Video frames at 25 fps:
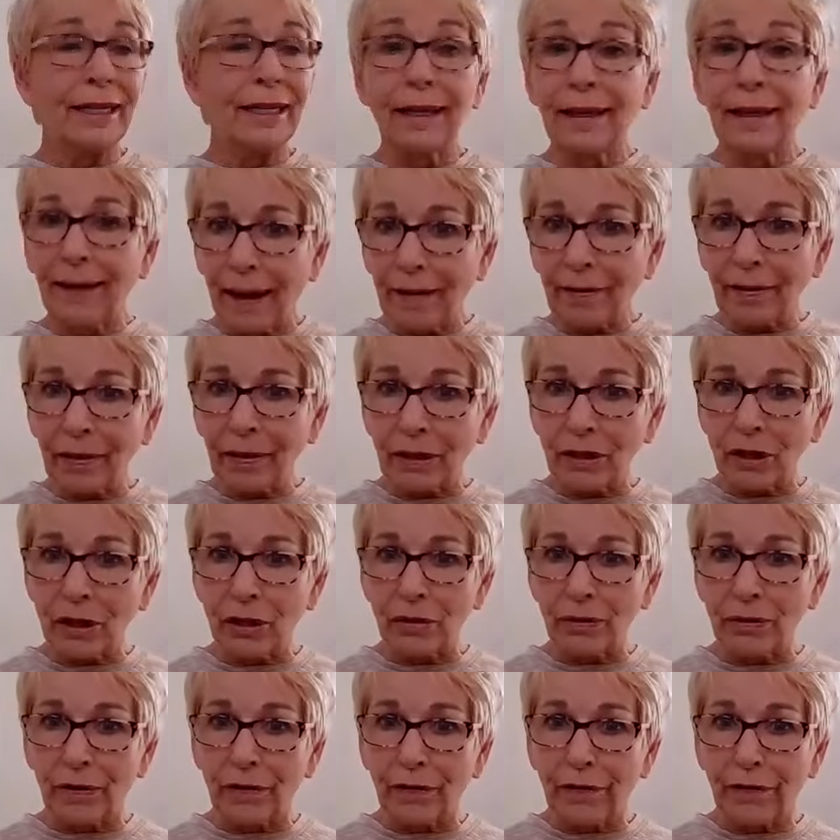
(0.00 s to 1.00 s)
get the
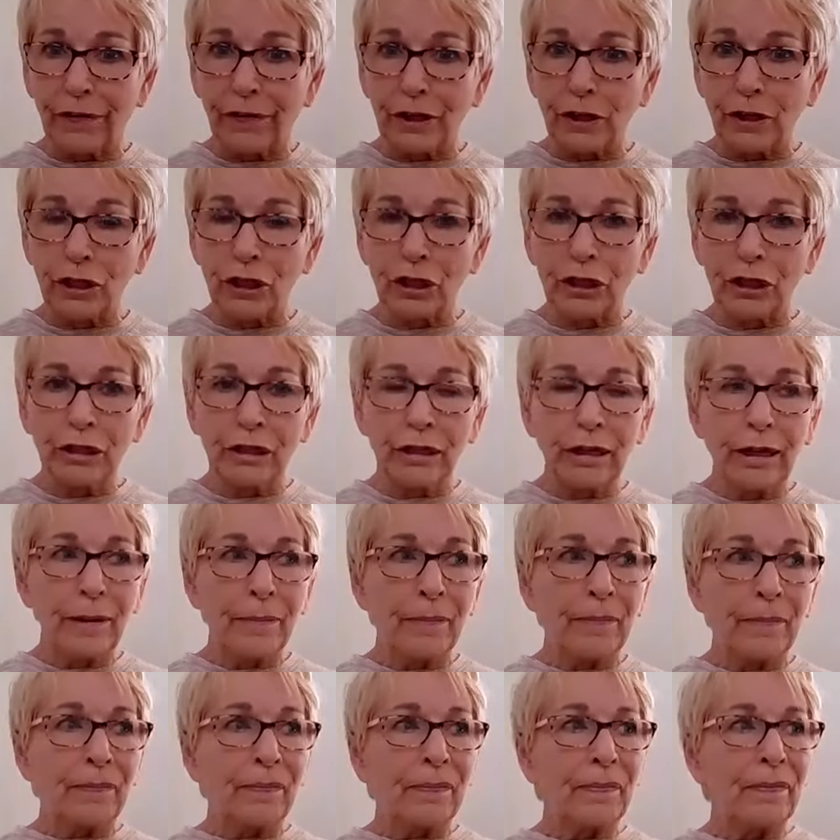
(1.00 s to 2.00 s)
tuna fish.
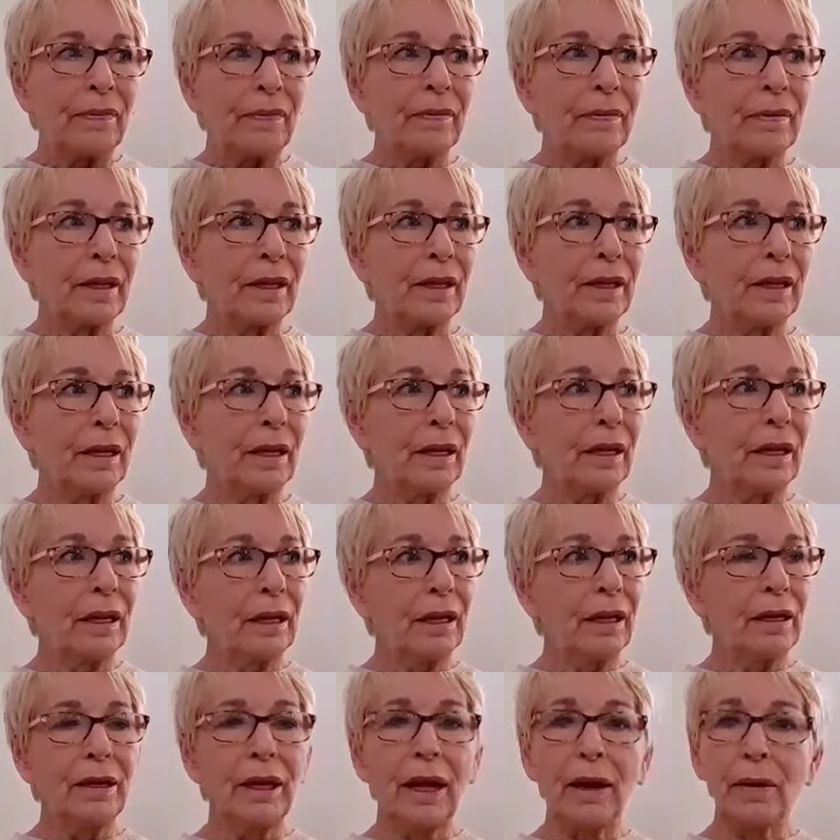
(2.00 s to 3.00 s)

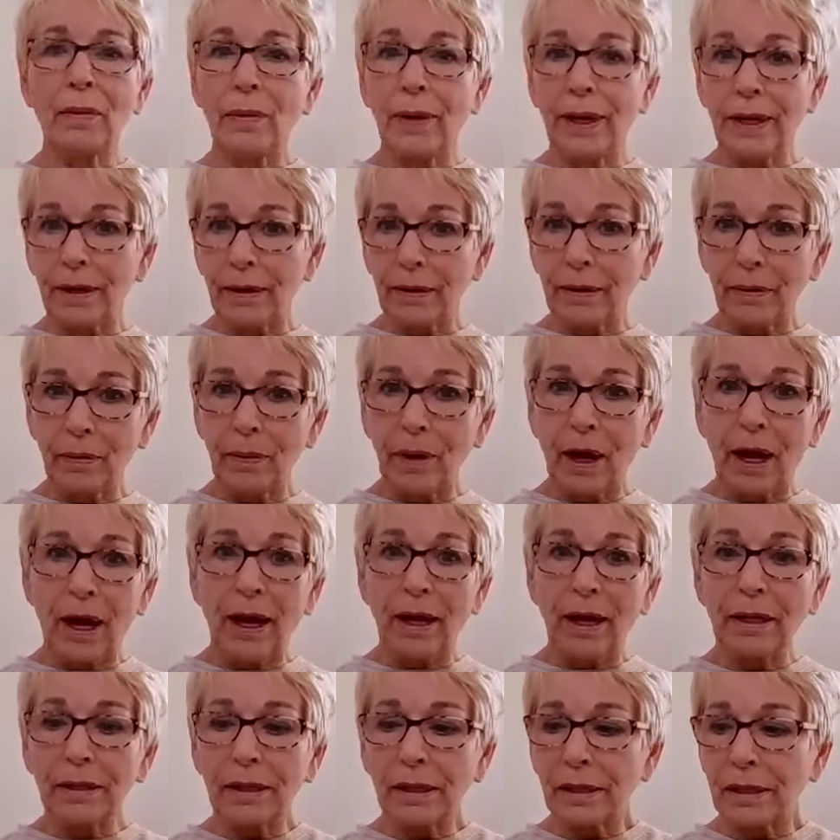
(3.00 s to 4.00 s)
And I waited a
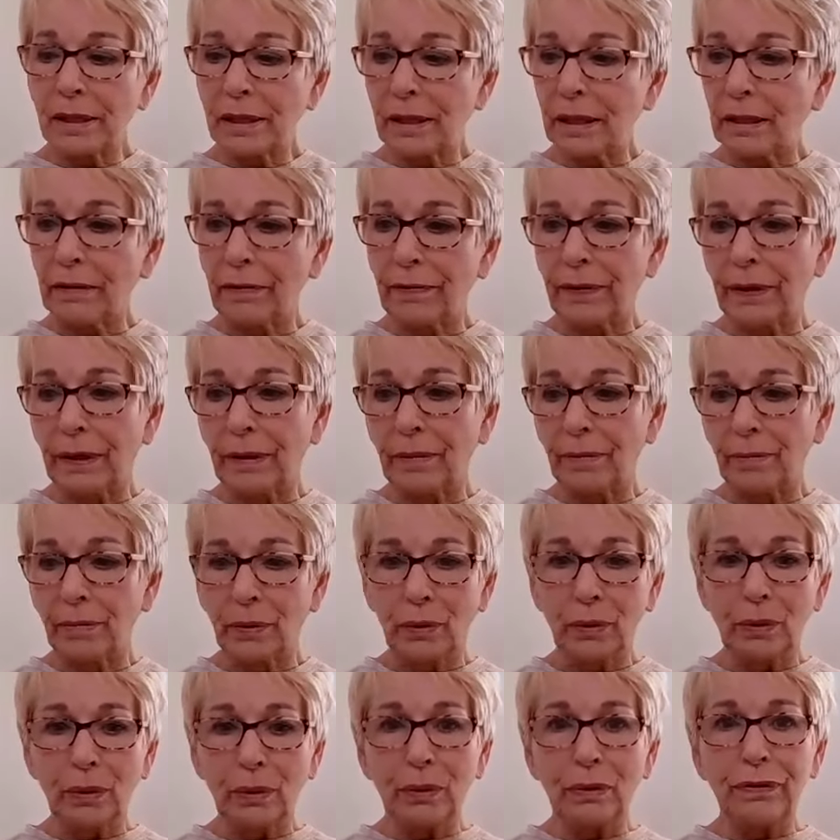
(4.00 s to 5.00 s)
while to see if he'd
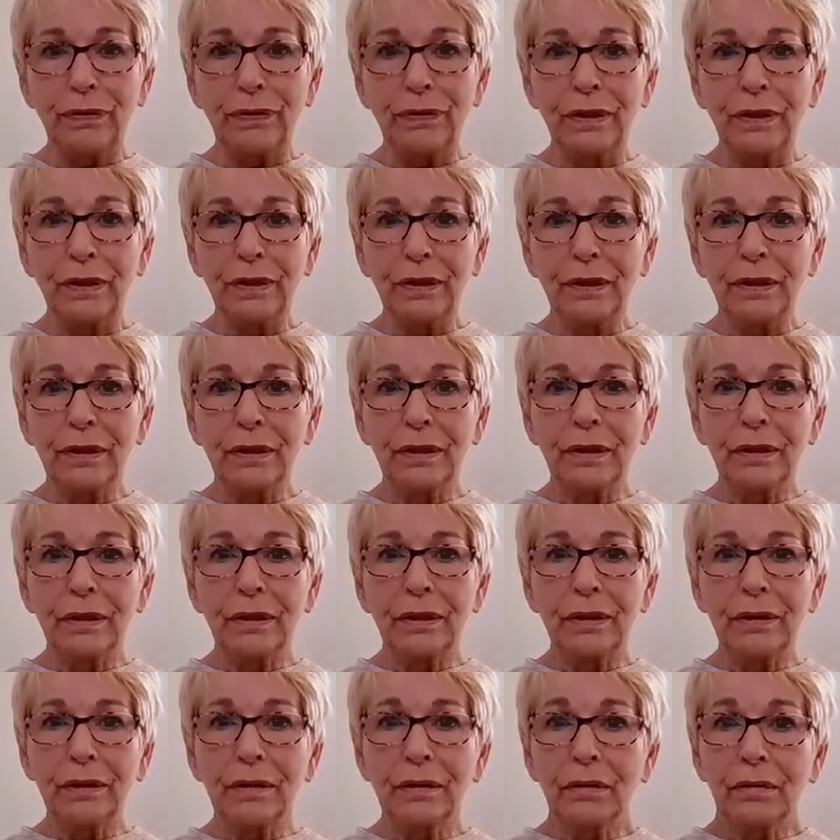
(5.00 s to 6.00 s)
move,
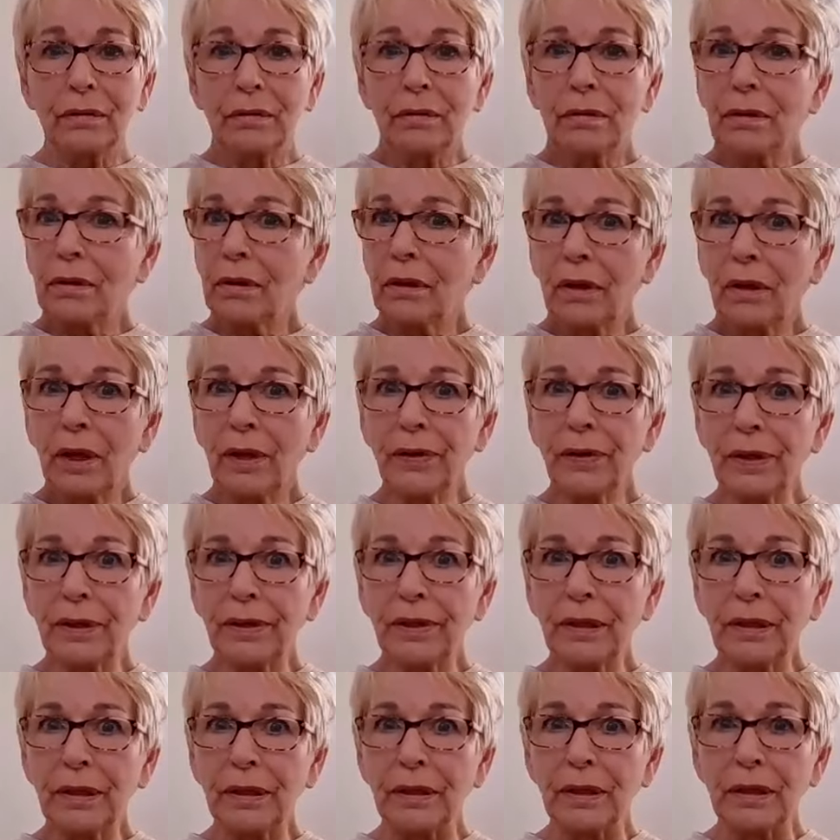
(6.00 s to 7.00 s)
and he
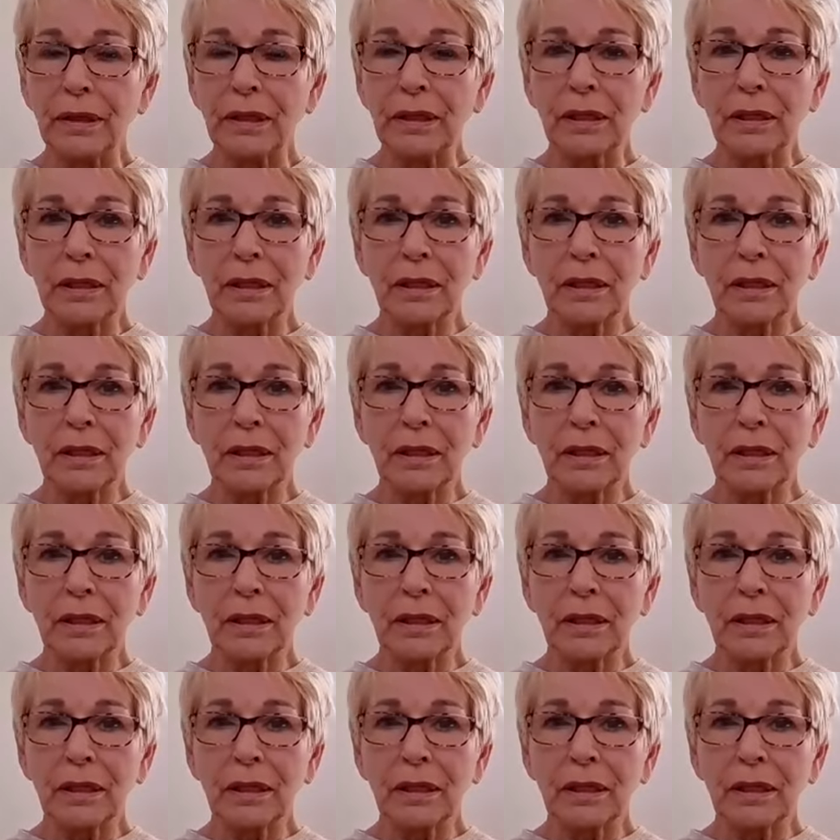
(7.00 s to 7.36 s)
didn't.